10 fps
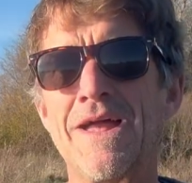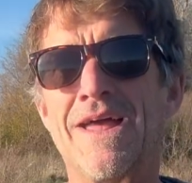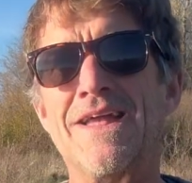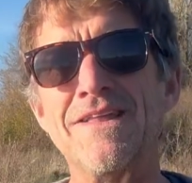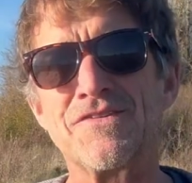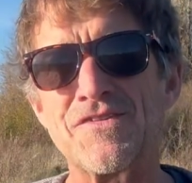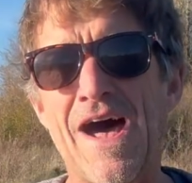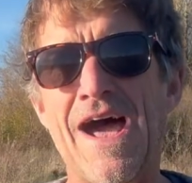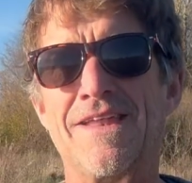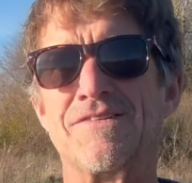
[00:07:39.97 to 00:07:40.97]
And
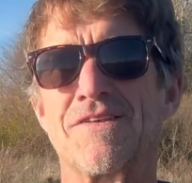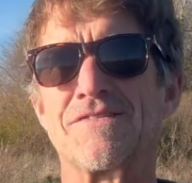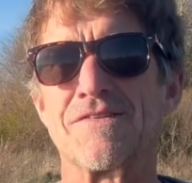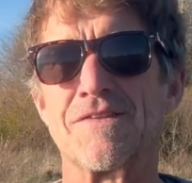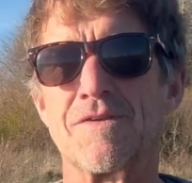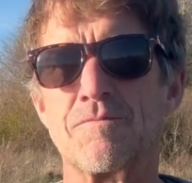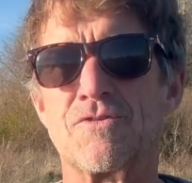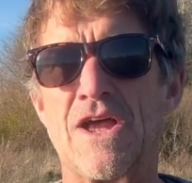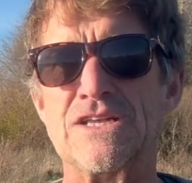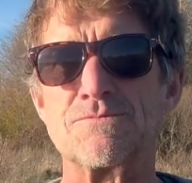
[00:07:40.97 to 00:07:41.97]
inside is this
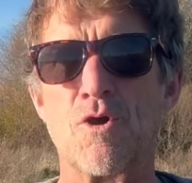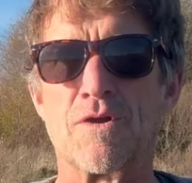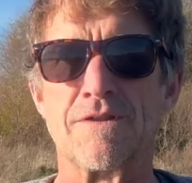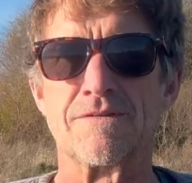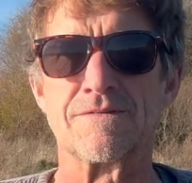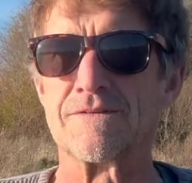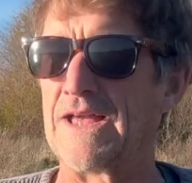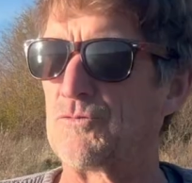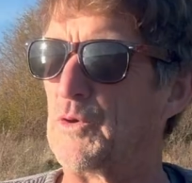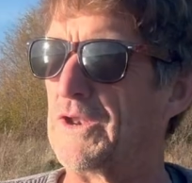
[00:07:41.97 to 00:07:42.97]
chain-smoking
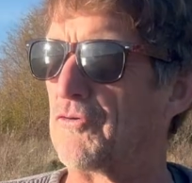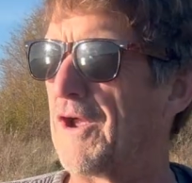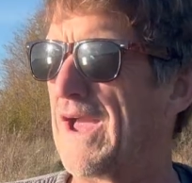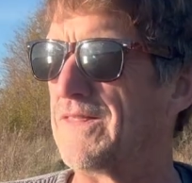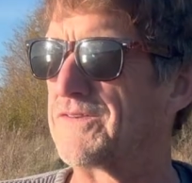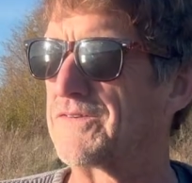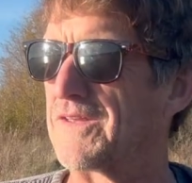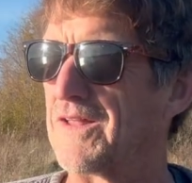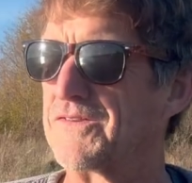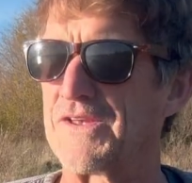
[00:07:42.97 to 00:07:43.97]
Edwina Ray,
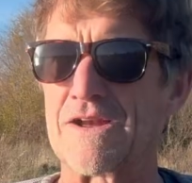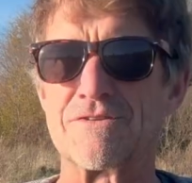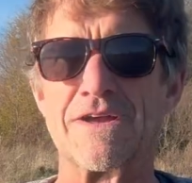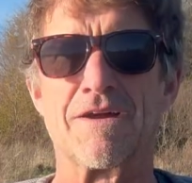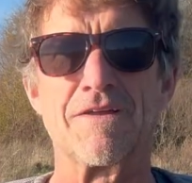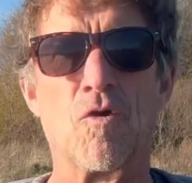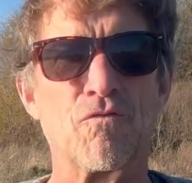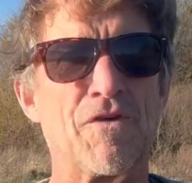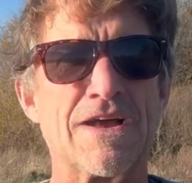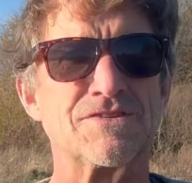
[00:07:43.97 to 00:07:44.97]
the secretary,
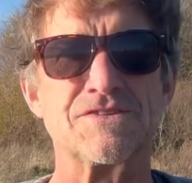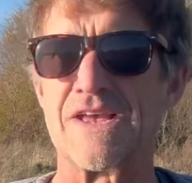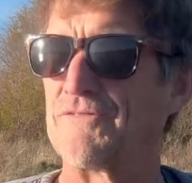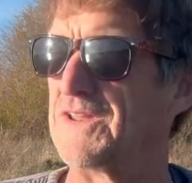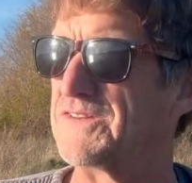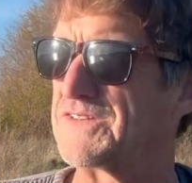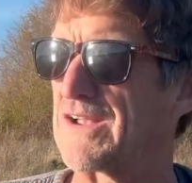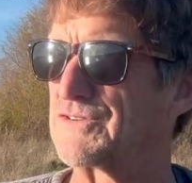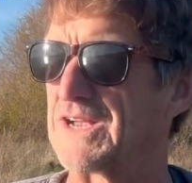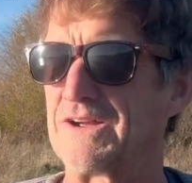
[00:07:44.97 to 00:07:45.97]
old-fashioned 70s
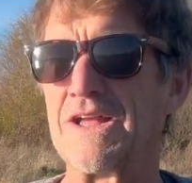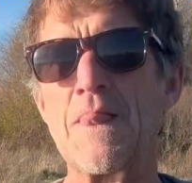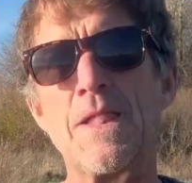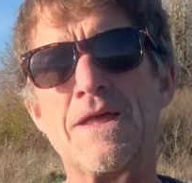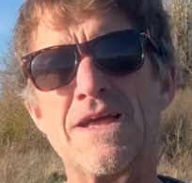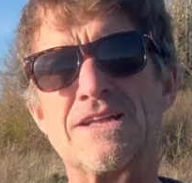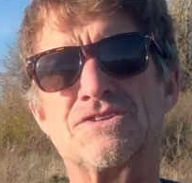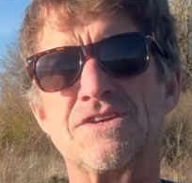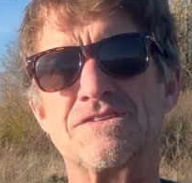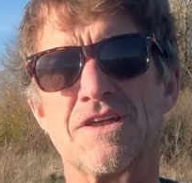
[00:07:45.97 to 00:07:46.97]
secretary, and
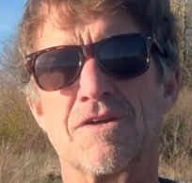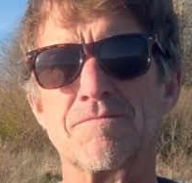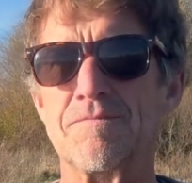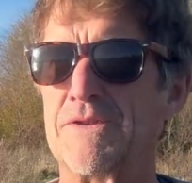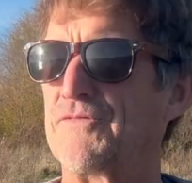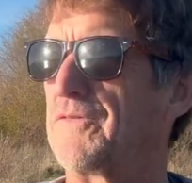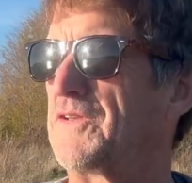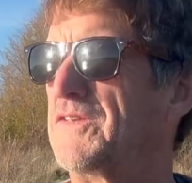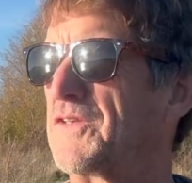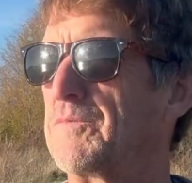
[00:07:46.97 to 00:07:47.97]
she's,
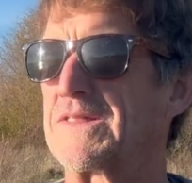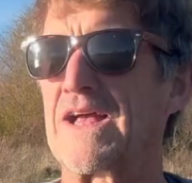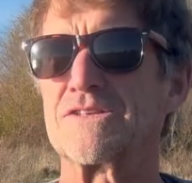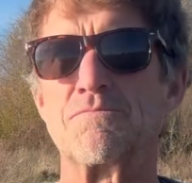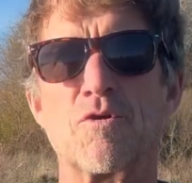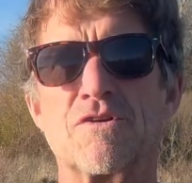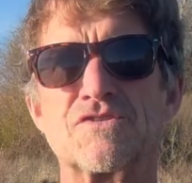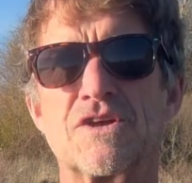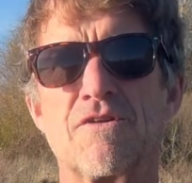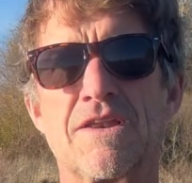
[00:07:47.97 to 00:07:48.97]
mid-50s, something like that, smoking her
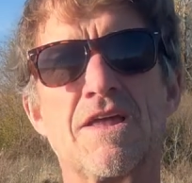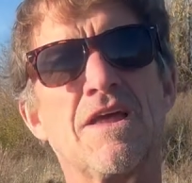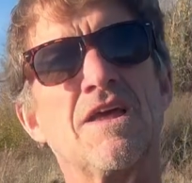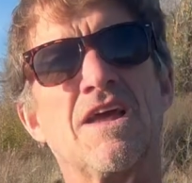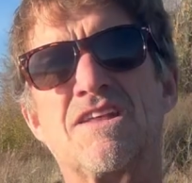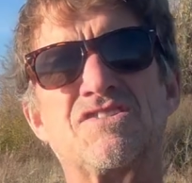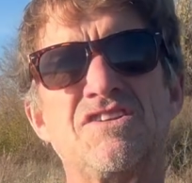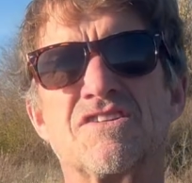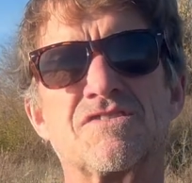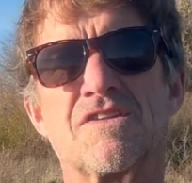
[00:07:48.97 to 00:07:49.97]
cigarette. And
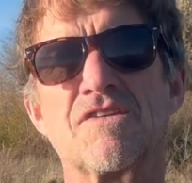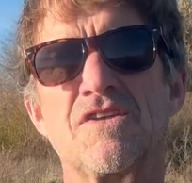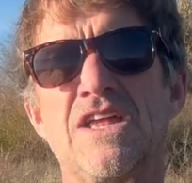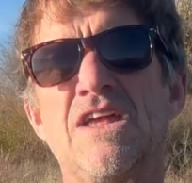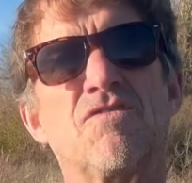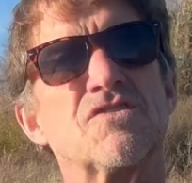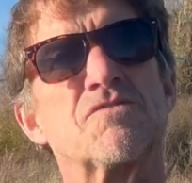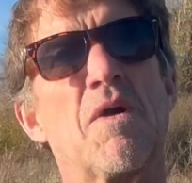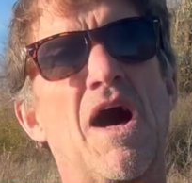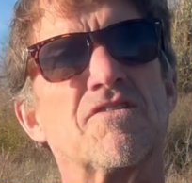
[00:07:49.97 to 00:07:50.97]
she just doesn't even
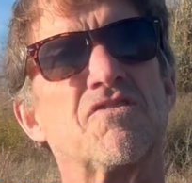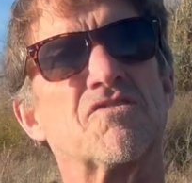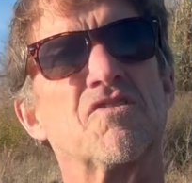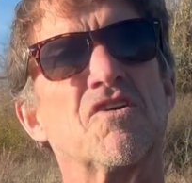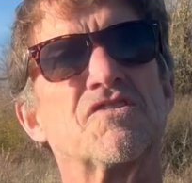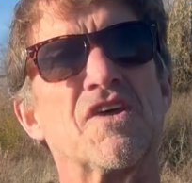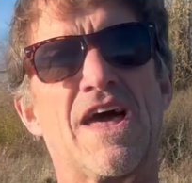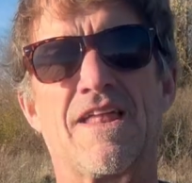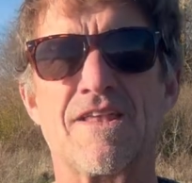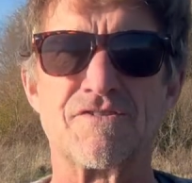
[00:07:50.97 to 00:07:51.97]
smile. She just looks
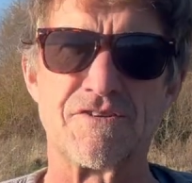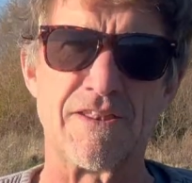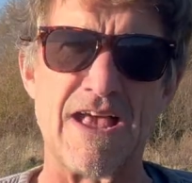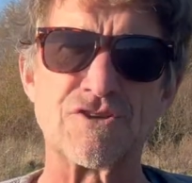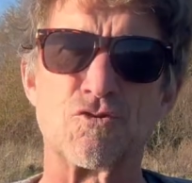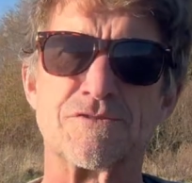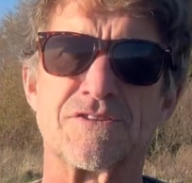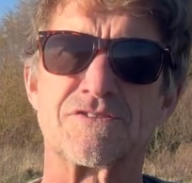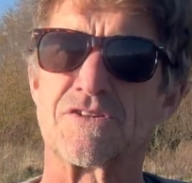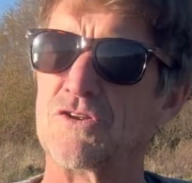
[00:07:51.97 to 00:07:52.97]
at it. And next to her is
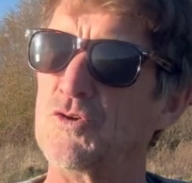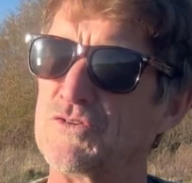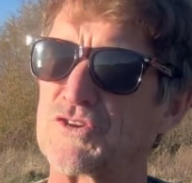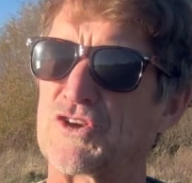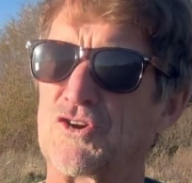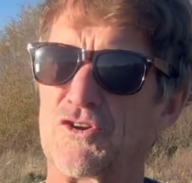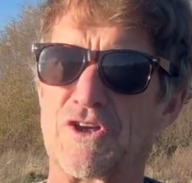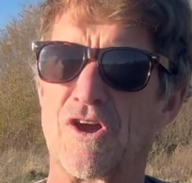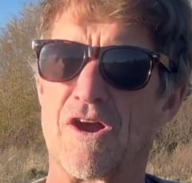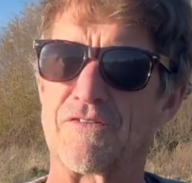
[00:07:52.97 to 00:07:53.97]
this new
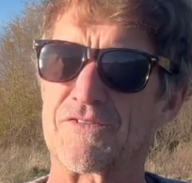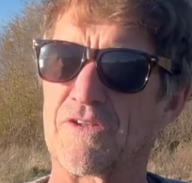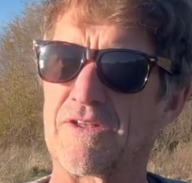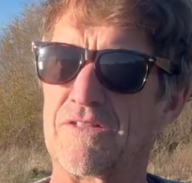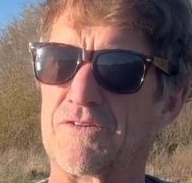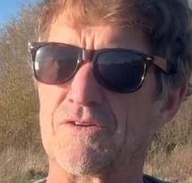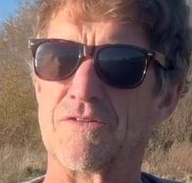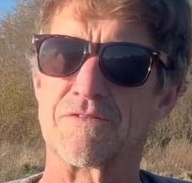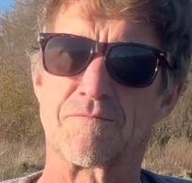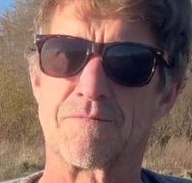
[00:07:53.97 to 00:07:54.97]
security guard, this other
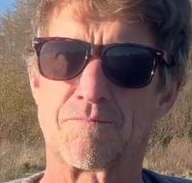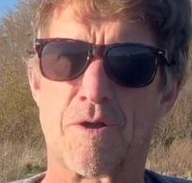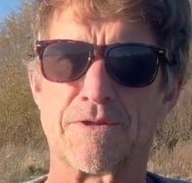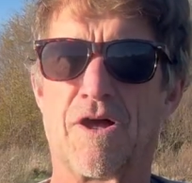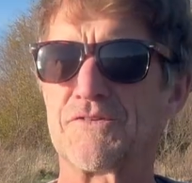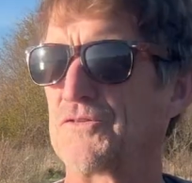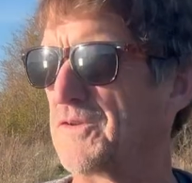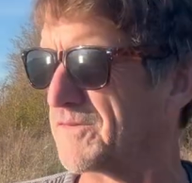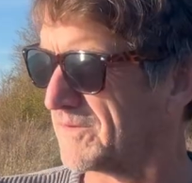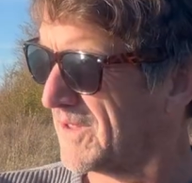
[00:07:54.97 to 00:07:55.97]
dude, this probably also
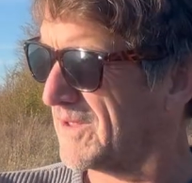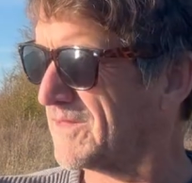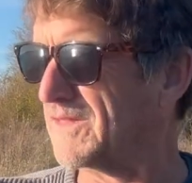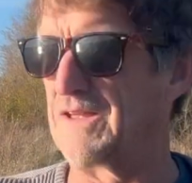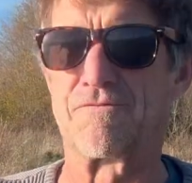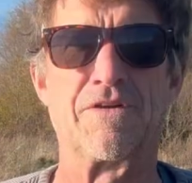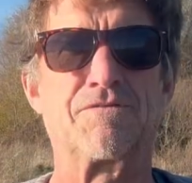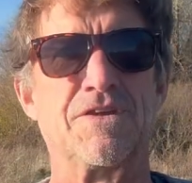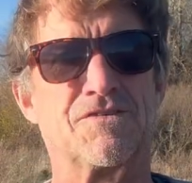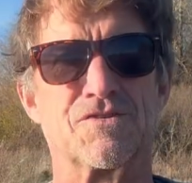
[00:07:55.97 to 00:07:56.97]
in his late
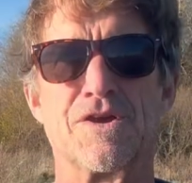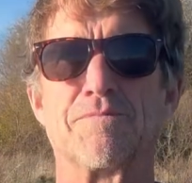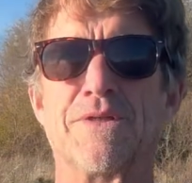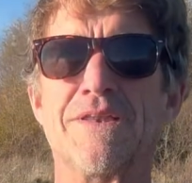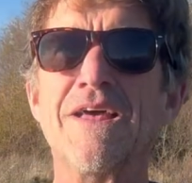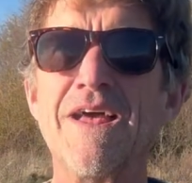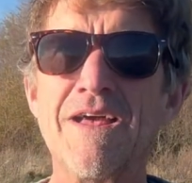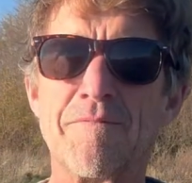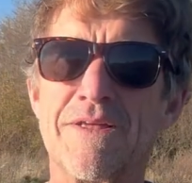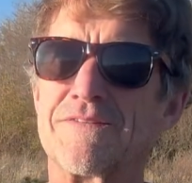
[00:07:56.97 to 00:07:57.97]
50s or something.
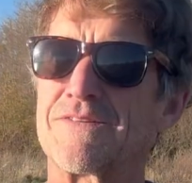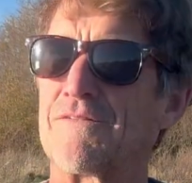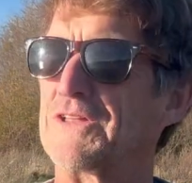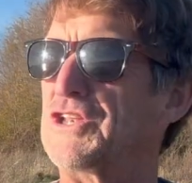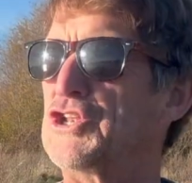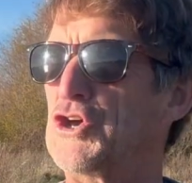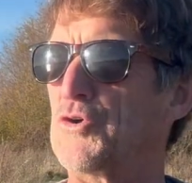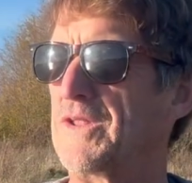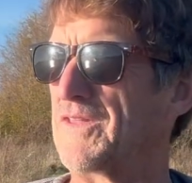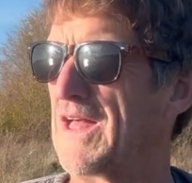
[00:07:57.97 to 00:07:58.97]
He's definitely
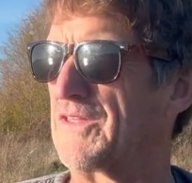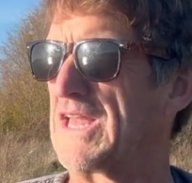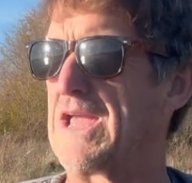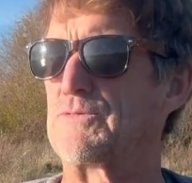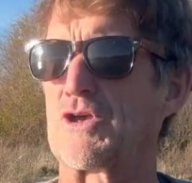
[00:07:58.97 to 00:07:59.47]
new at the game.